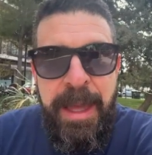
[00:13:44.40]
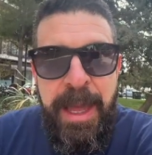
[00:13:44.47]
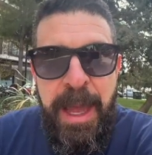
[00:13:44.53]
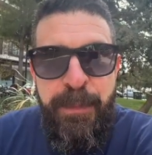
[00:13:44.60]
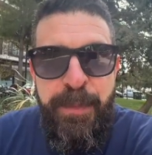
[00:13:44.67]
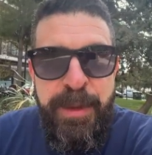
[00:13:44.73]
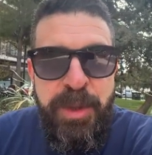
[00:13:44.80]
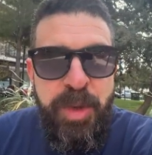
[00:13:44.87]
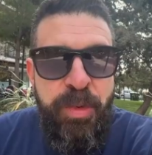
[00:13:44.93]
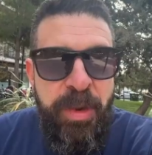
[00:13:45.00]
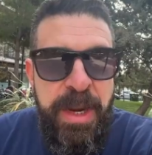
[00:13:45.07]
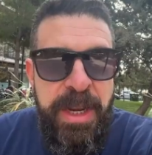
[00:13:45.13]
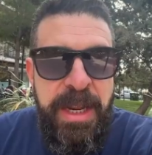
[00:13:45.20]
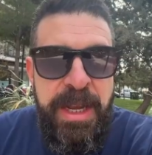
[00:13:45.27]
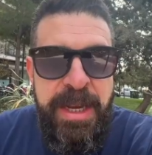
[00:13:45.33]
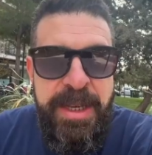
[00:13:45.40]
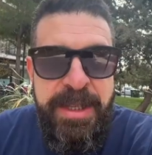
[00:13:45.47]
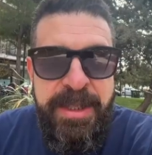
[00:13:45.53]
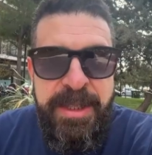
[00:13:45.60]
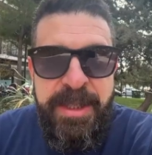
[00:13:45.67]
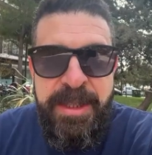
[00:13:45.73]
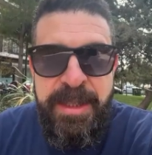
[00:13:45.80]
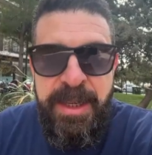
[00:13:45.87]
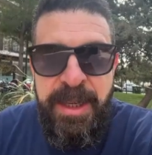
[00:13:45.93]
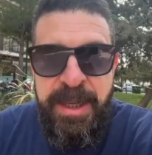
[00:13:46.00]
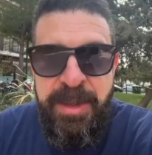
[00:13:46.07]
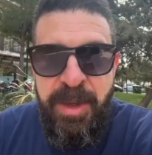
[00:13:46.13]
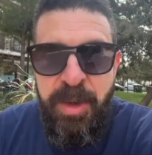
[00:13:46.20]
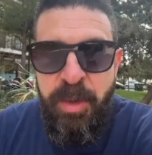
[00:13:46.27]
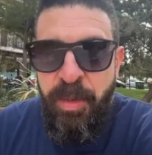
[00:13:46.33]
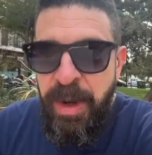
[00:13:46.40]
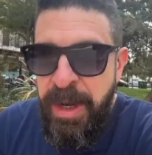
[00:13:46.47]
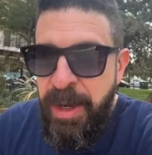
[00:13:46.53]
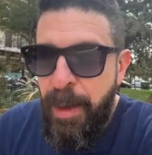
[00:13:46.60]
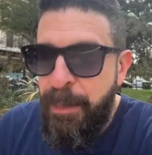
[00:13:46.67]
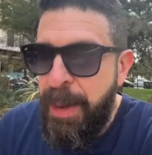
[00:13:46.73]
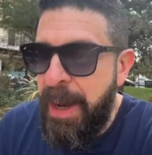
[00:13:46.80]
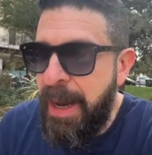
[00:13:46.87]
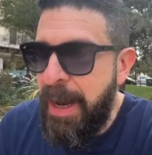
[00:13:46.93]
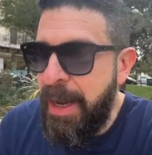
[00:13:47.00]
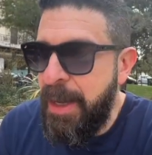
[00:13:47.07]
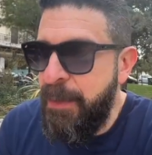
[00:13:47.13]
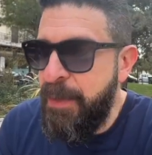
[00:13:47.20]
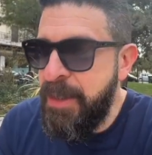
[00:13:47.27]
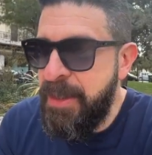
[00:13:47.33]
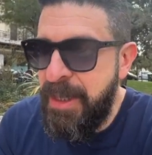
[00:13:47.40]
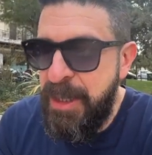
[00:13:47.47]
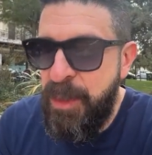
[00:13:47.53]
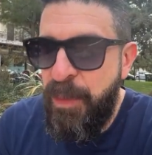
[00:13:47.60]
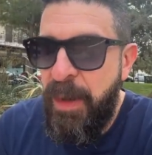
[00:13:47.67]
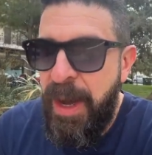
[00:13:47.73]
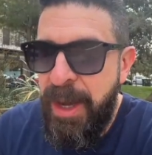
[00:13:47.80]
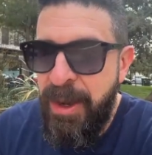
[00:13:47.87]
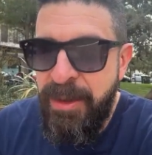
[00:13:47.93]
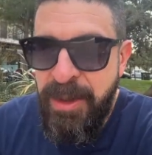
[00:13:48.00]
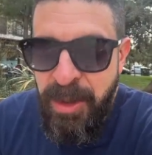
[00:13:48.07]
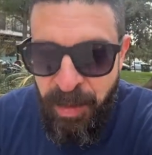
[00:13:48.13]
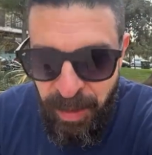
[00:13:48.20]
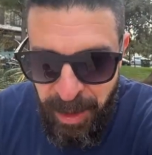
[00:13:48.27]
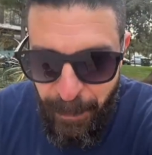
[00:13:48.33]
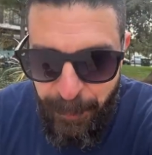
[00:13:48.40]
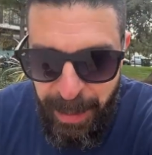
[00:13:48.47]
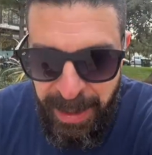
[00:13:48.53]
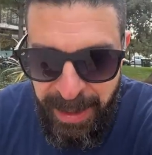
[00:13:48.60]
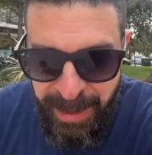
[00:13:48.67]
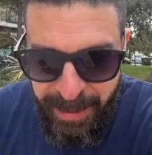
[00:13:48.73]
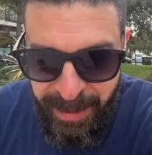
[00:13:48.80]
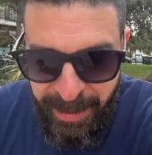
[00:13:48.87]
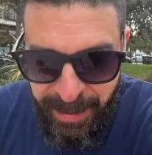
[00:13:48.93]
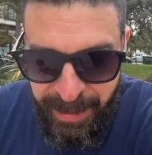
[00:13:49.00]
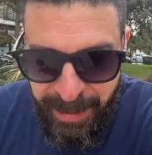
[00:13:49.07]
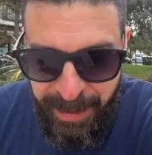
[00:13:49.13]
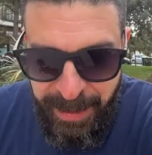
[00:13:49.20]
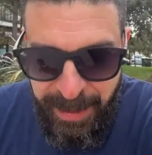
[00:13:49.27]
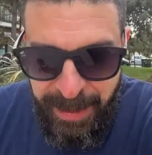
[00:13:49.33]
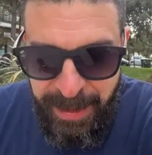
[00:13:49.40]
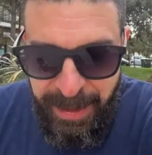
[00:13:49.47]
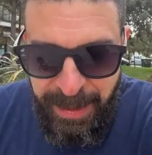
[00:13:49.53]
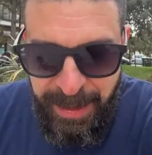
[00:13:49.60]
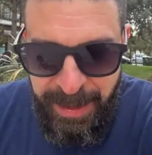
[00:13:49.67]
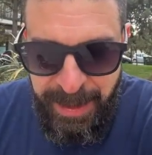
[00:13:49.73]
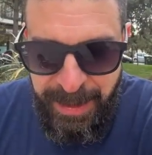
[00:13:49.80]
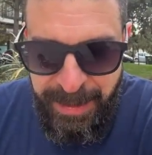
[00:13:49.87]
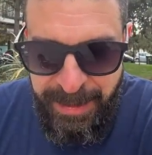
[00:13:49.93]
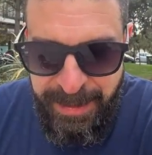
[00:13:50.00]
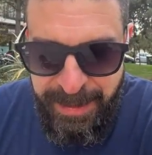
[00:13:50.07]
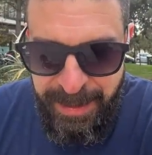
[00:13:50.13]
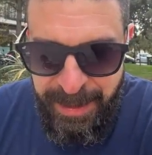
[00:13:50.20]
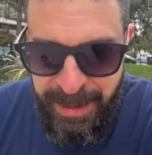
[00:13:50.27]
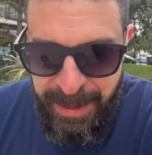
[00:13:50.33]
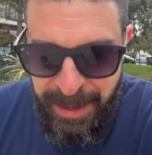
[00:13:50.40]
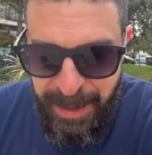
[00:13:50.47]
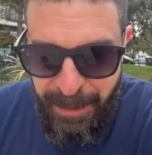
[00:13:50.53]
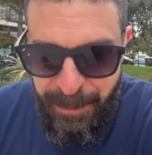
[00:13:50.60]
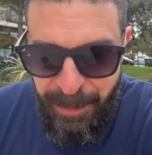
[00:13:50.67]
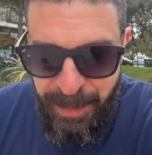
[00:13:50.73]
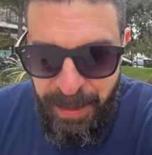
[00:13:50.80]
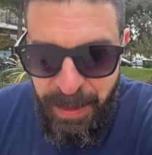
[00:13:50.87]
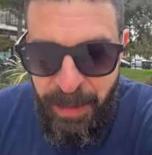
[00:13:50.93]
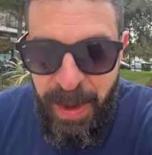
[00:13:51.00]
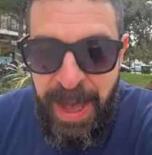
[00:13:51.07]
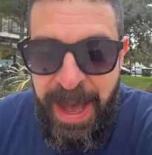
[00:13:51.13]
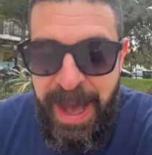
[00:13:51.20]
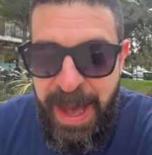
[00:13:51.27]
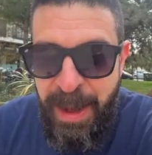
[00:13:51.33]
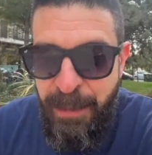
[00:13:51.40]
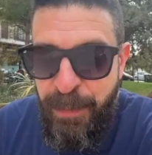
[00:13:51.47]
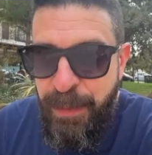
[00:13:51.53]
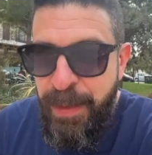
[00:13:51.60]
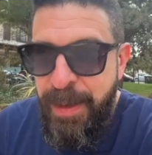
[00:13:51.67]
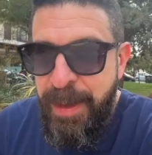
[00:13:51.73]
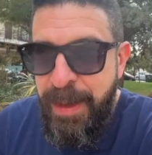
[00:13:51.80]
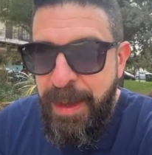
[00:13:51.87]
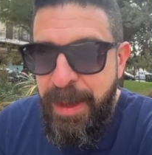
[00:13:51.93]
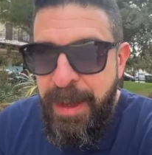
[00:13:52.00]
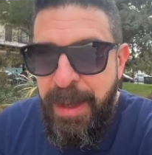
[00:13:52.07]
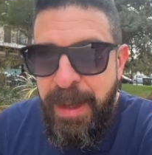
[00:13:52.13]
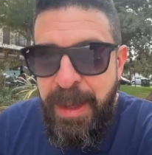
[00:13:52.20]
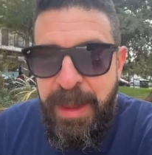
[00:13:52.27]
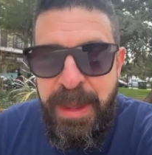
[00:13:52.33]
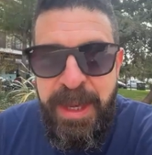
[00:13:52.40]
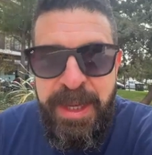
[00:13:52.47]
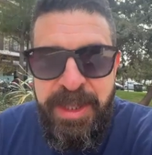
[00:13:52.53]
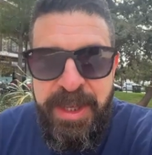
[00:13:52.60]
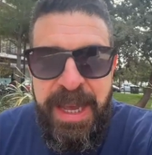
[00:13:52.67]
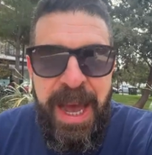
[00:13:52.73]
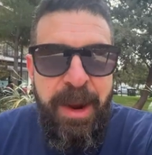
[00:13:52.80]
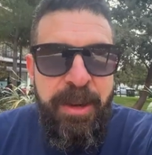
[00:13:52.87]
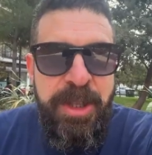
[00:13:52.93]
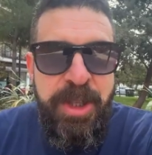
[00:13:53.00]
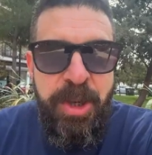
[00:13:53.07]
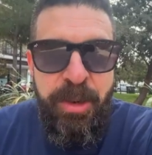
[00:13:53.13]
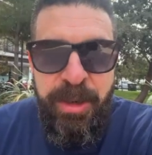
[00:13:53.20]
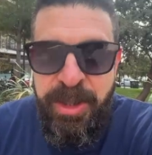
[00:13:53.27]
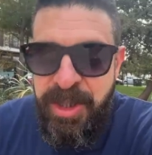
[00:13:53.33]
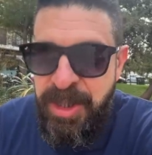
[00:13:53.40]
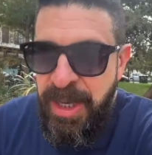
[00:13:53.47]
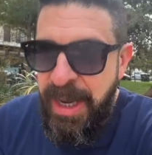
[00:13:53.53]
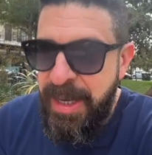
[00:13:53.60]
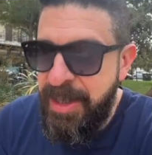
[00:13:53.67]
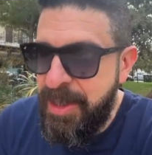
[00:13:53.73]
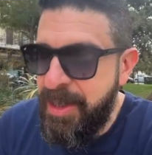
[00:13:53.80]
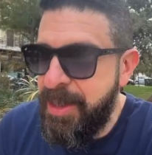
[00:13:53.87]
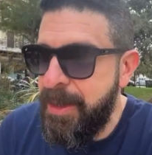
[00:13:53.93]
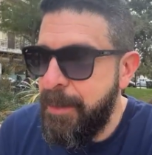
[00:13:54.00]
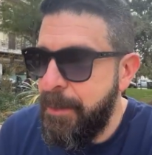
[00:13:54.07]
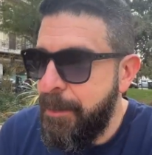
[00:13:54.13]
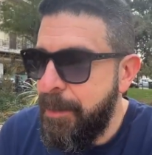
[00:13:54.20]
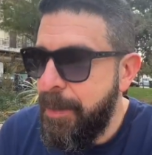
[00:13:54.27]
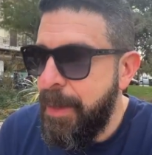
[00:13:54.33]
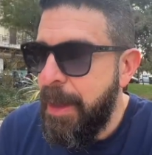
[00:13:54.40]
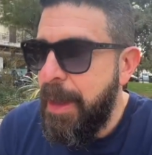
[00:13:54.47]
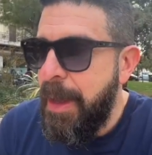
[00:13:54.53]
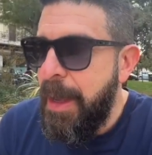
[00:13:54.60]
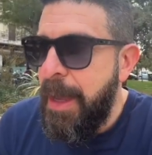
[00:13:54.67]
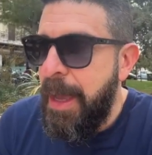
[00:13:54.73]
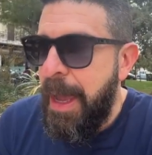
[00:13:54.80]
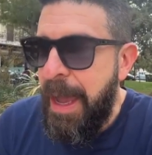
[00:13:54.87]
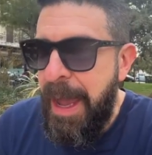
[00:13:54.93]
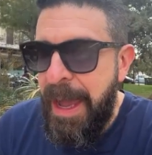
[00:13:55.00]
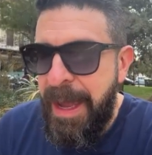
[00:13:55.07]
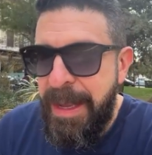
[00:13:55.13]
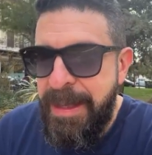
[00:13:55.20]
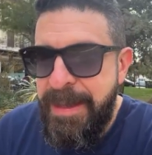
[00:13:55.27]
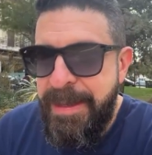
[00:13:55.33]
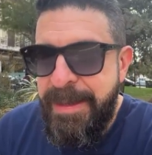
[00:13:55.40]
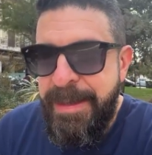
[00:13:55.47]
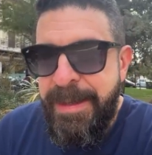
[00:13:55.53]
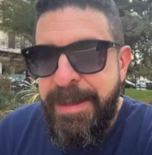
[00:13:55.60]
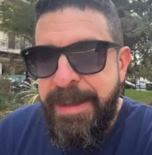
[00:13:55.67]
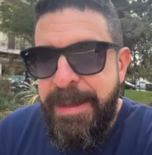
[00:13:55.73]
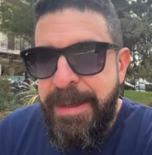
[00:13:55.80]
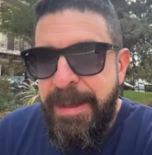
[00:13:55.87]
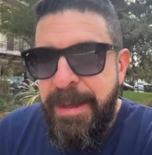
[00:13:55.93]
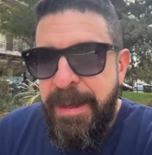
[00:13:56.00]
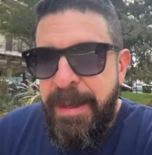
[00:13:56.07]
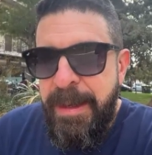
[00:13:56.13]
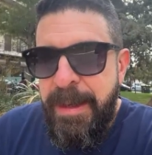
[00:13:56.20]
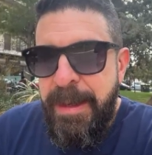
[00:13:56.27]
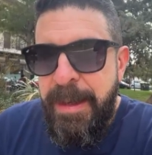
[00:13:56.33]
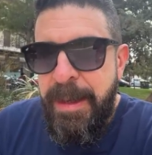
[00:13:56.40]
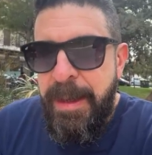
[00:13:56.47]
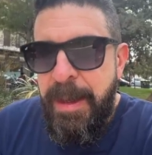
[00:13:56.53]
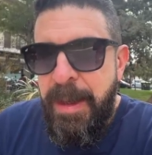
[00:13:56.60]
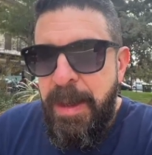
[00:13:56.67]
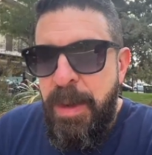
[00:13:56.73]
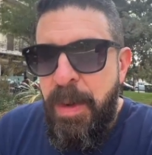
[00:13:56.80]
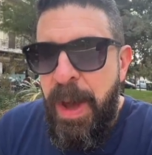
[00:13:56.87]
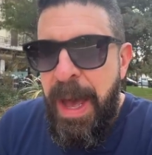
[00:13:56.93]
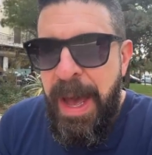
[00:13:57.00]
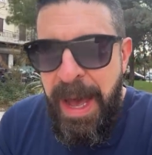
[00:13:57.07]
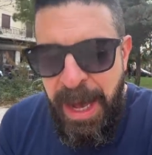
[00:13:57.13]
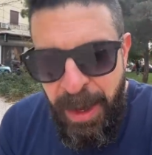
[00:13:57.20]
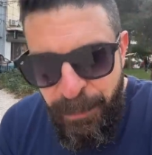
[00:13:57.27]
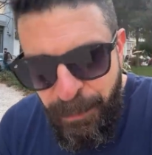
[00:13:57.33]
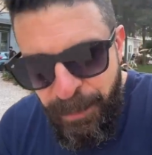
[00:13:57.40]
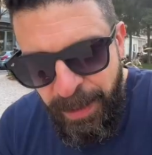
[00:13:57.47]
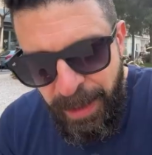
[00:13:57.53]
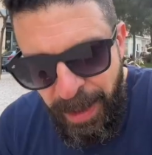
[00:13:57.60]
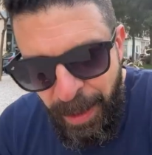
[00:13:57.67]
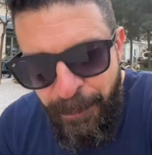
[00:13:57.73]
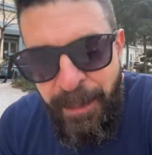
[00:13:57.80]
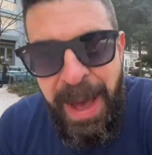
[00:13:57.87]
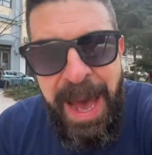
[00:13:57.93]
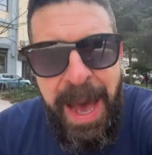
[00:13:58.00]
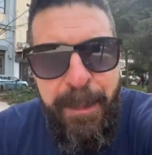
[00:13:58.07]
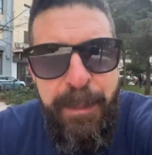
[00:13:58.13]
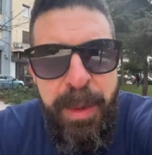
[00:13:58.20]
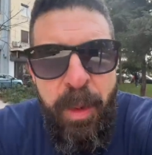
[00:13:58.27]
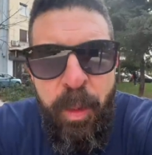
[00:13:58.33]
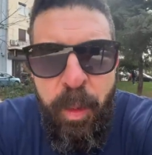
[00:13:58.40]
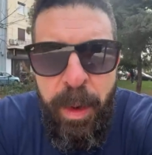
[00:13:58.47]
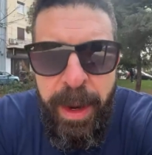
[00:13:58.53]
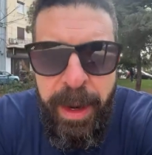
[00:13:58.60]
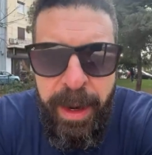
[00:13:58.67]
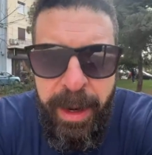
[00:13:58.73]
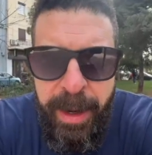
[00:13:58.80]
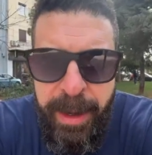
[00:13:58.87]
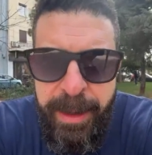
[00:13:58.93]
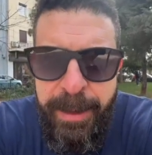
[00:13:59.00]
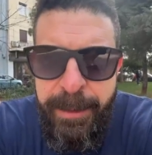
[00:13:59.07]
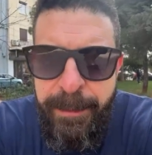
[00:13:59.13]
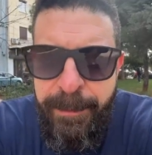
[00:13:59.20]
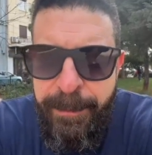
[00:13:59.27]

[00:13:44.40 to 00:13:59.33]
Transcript: if a treaty is, is agreed upon, if a ceasefire is agreed upon, and um, you have these guarantor states and you have a map where